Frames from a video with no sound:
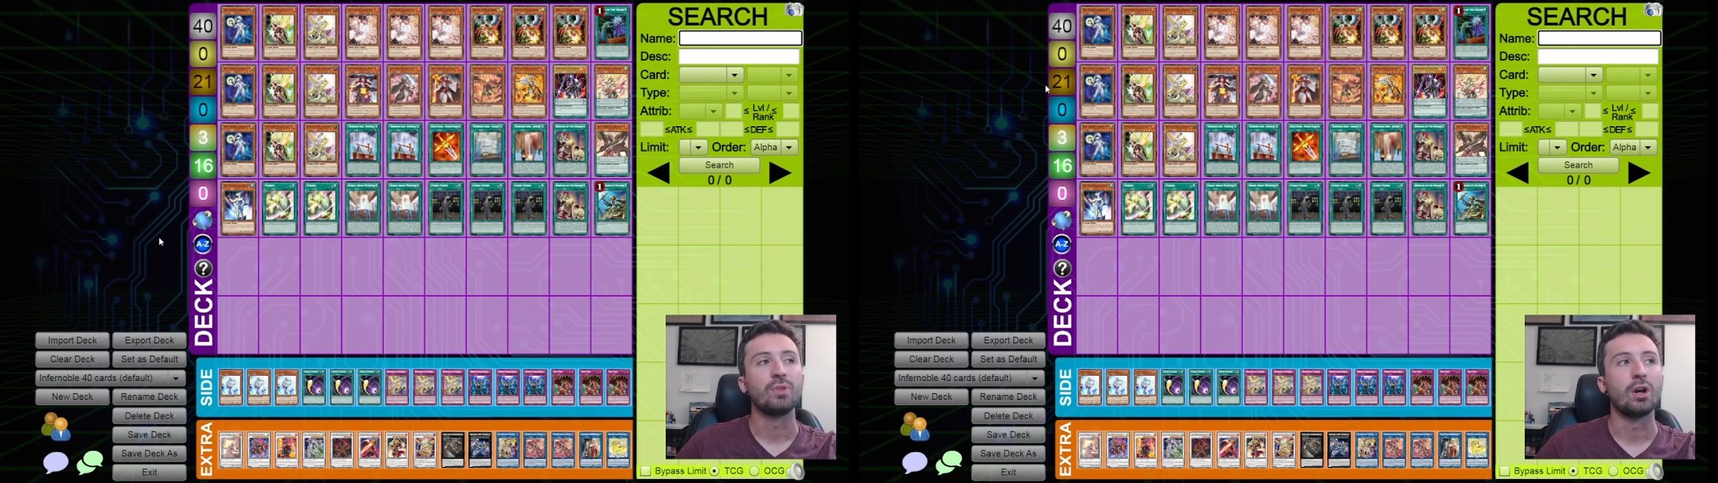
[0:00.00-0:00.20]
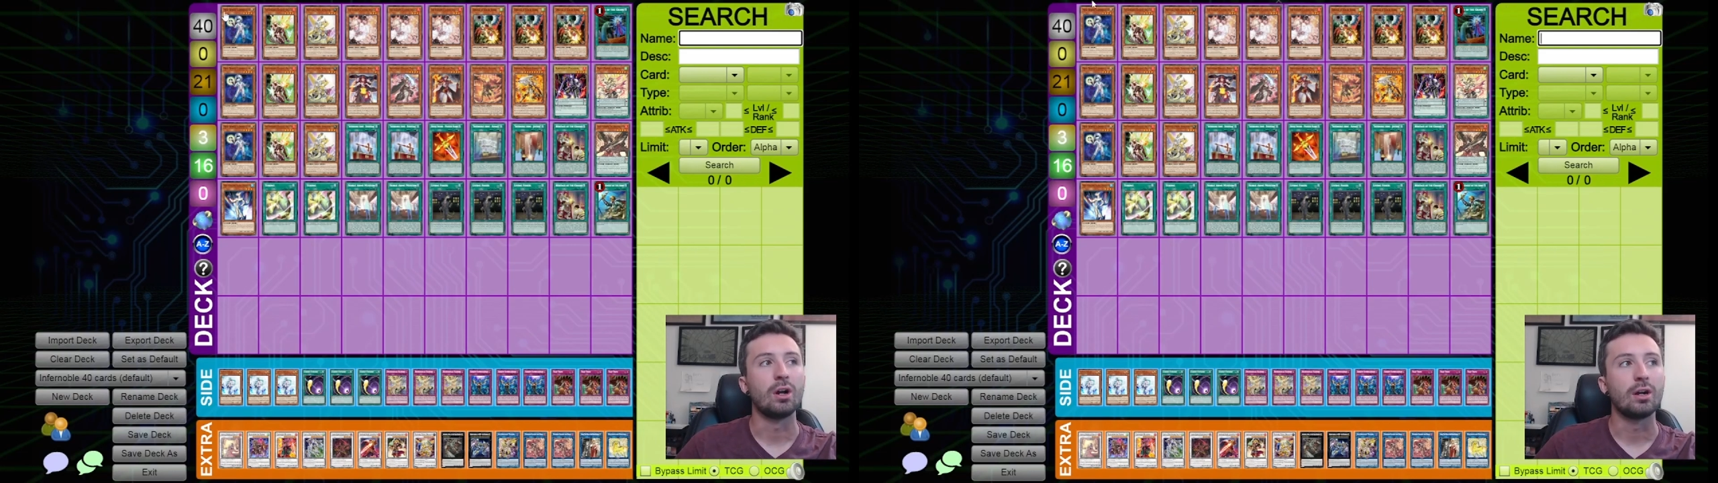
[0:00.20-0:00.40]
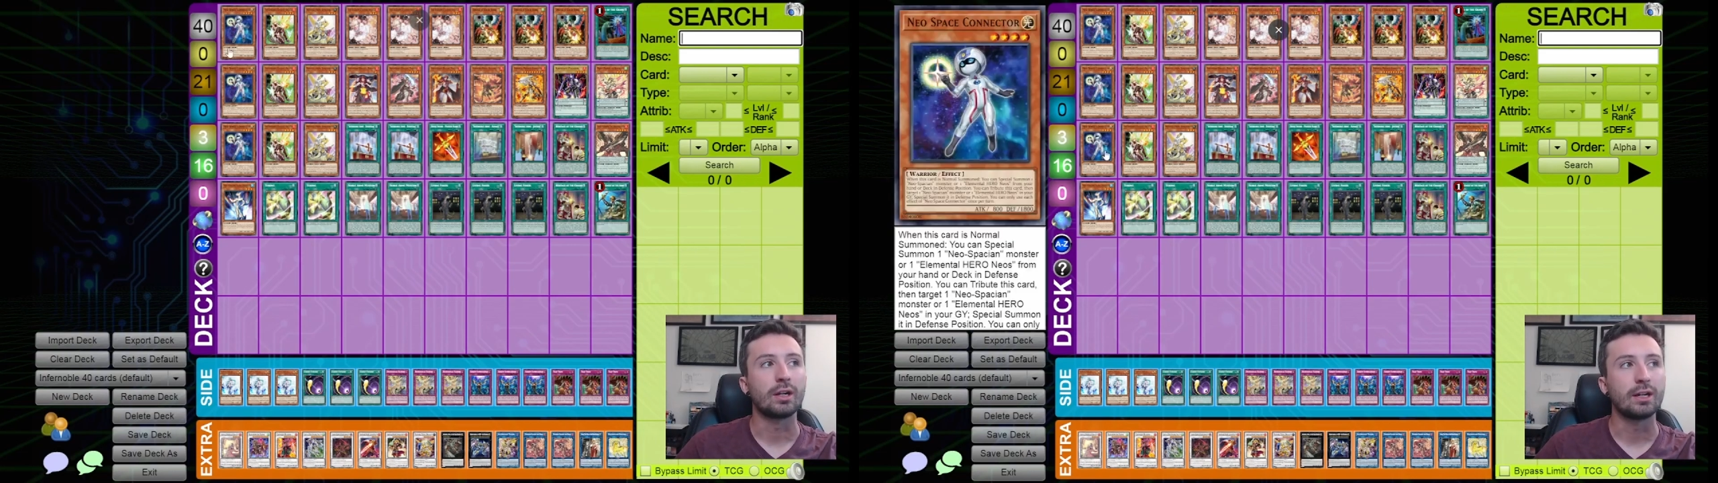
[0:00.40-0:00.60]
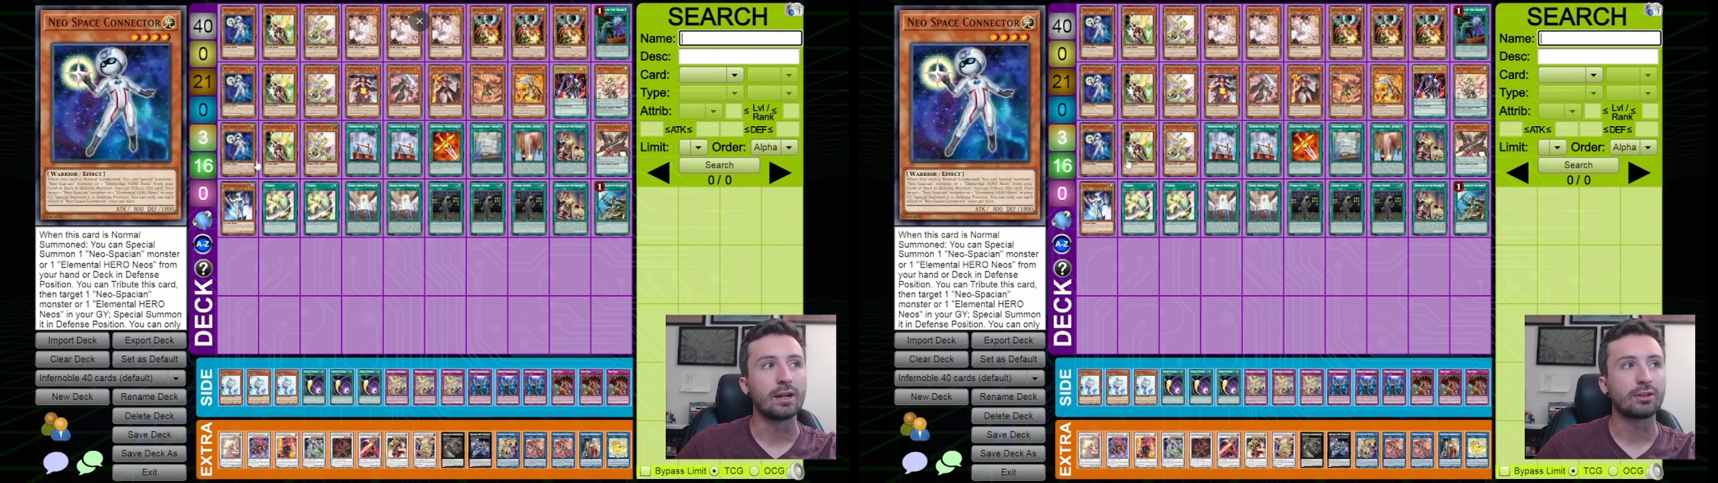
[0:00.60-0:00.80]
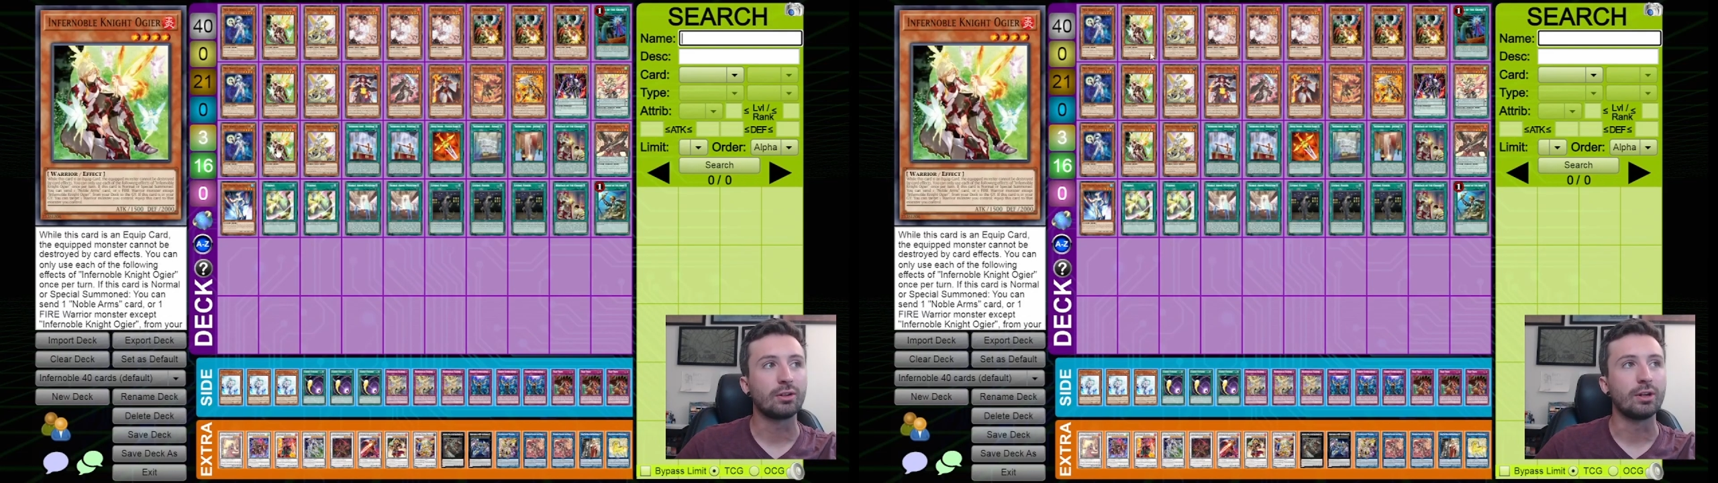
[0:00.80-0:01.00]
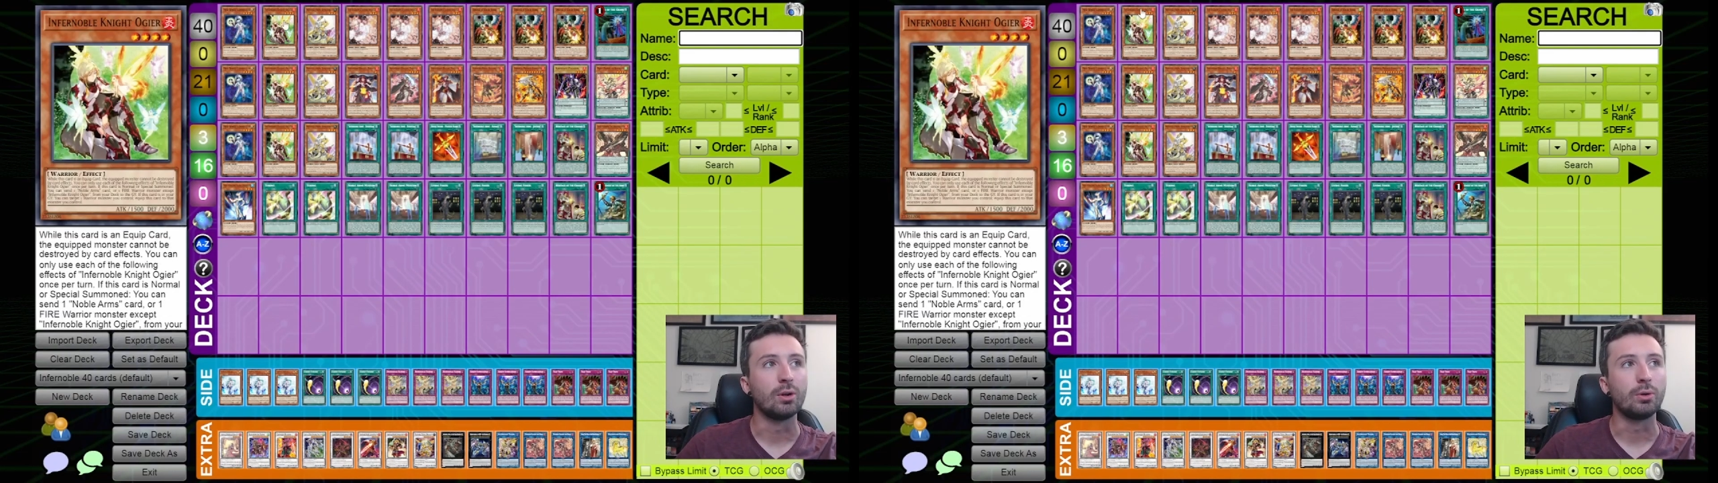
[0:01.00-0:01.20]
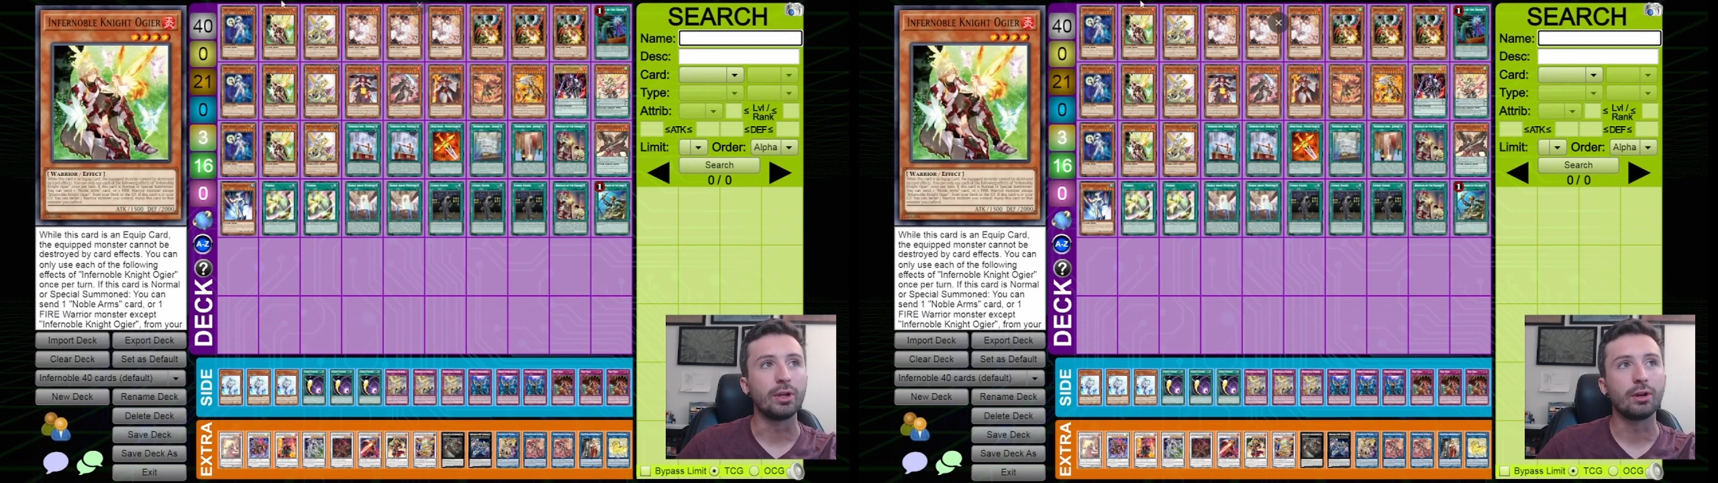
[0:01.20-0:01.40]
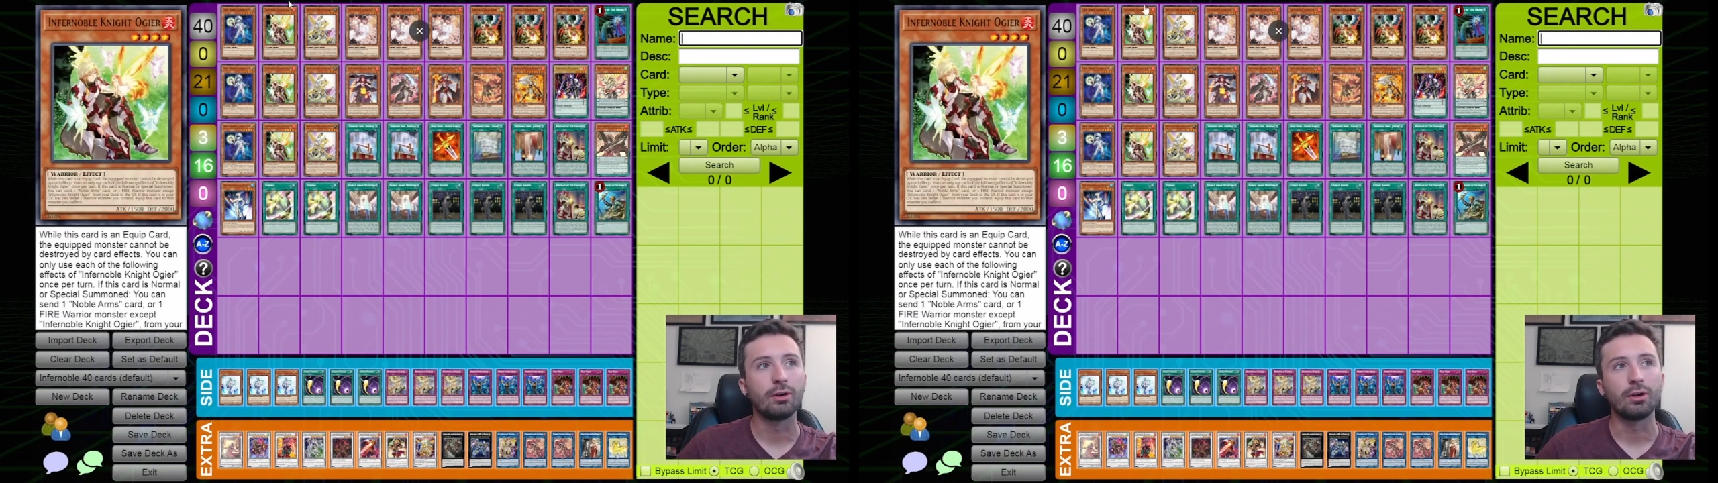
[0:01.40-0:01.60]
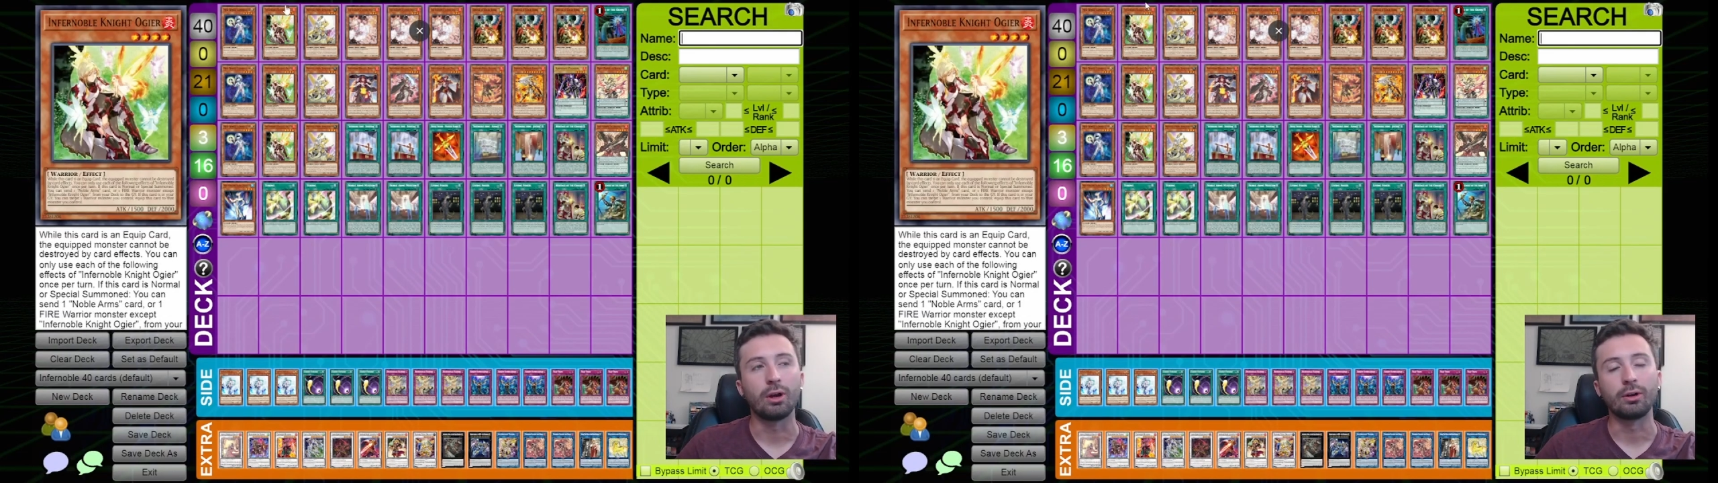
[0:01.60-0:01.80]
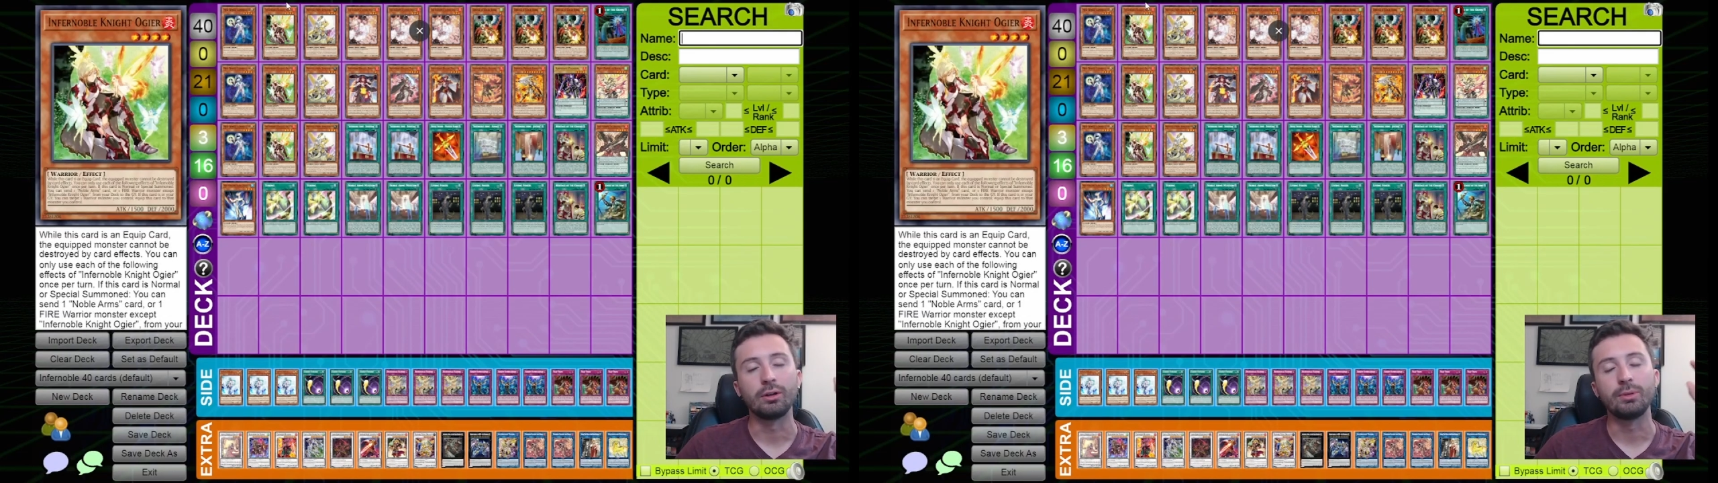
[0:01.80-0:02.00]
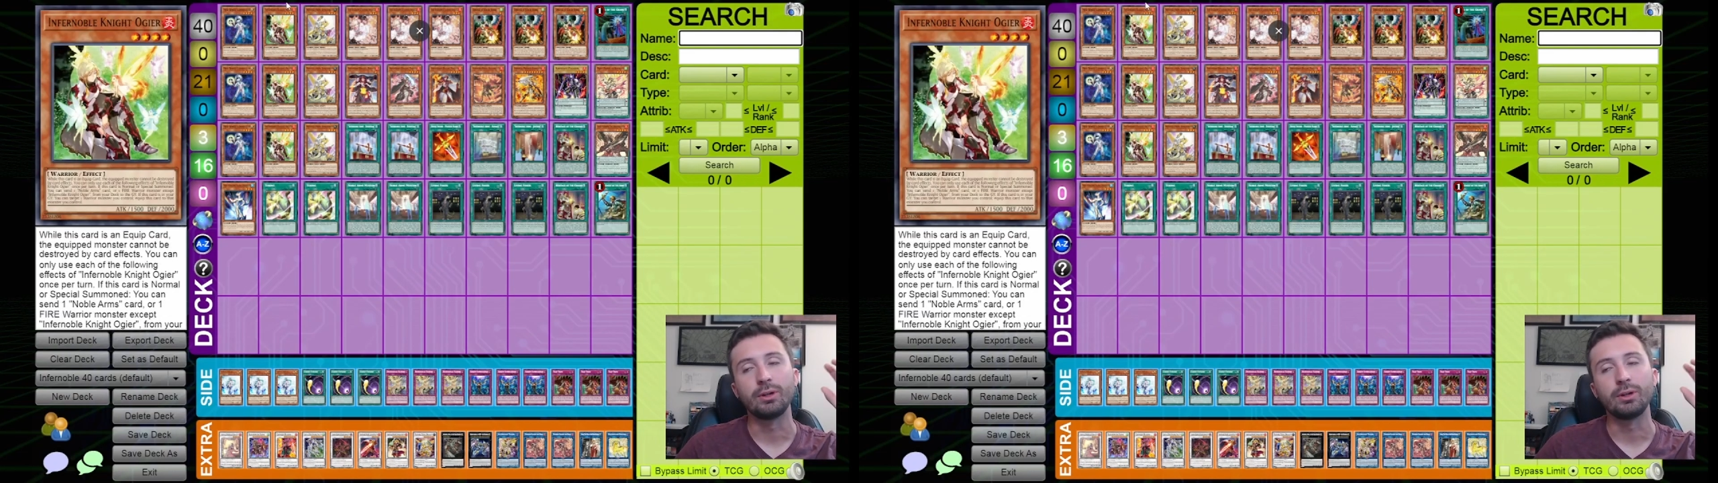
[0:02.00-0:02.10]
Connector and Ogier are going to be